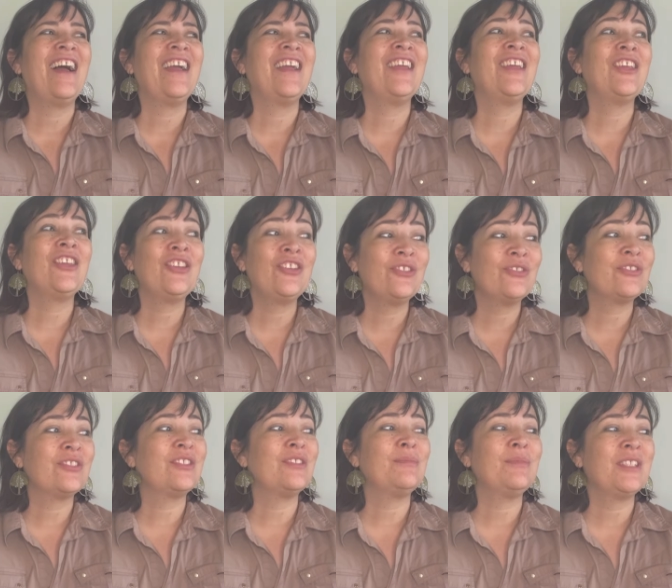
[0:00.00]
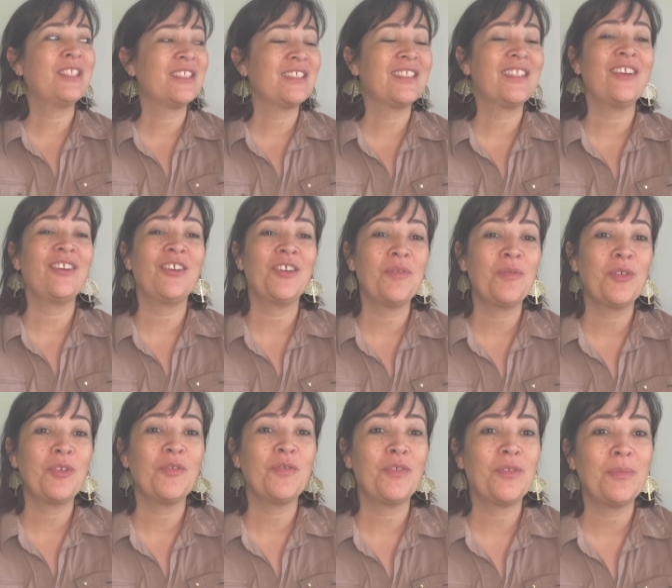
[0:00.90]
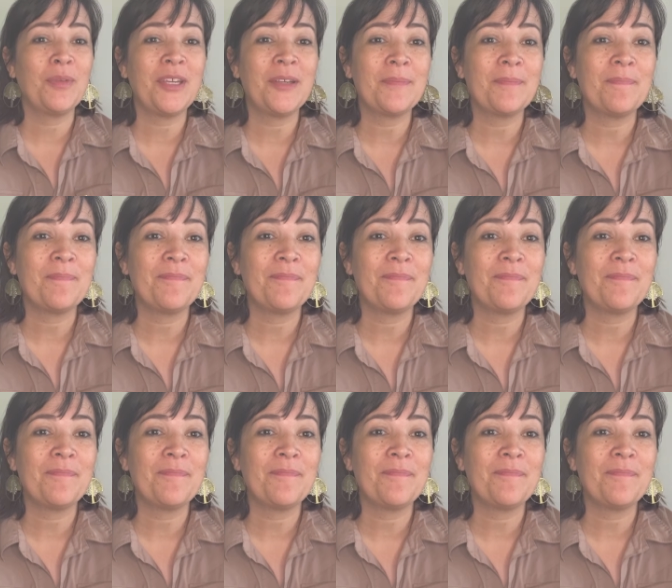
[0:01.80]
it used to be a scary word for me